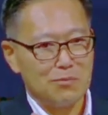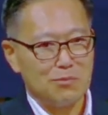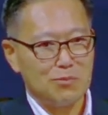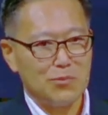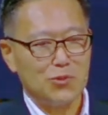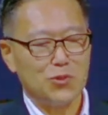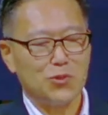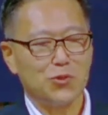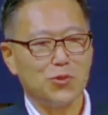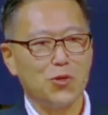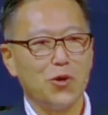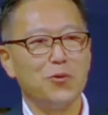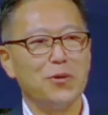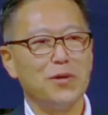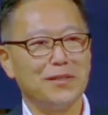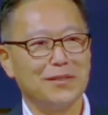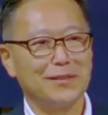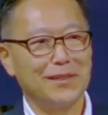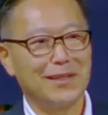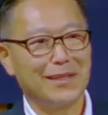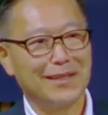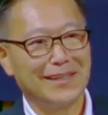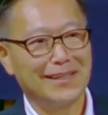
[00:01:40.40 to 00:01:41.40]
show
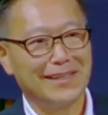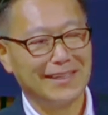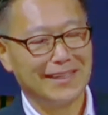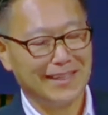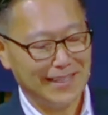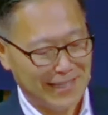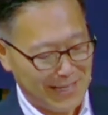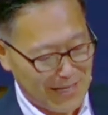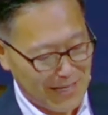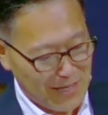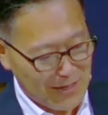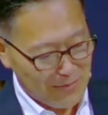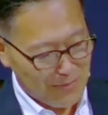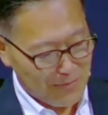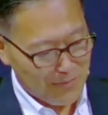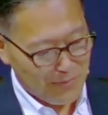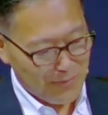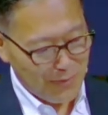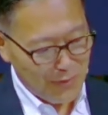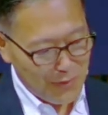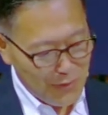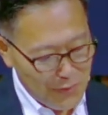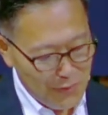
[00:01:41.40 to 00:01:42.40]
it,
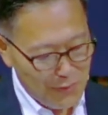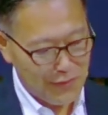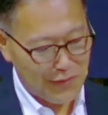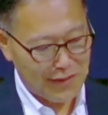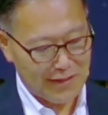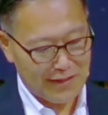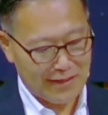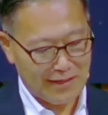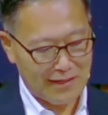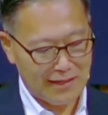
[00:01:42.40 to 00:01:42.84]
prove it.